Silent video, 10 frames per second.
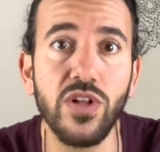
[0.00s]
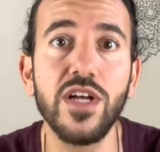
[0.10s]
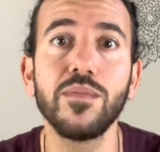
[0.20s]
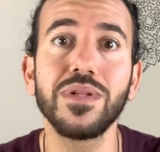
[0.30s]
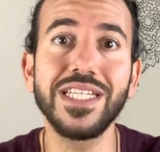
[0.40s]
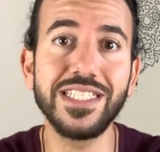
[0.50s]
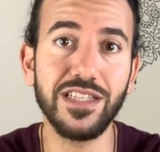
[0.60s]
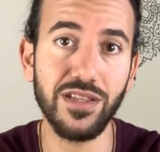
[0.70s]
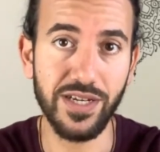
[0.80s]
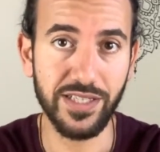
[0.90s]
Please
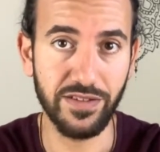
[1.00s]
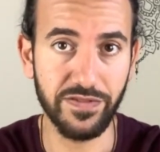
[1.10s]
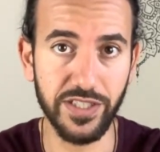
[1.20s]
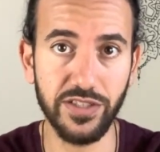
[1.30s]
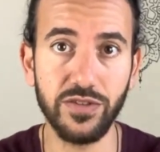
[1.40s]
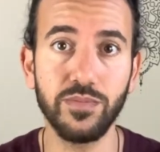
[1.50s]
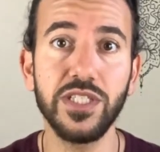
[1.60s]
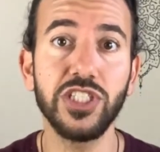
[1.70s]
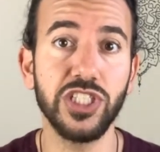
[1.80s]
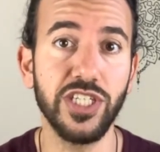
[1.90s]
like the video. Please
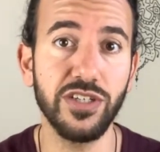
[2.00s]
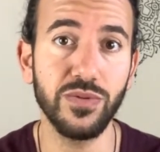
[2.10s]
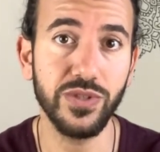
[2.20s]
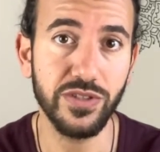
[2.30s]
share it with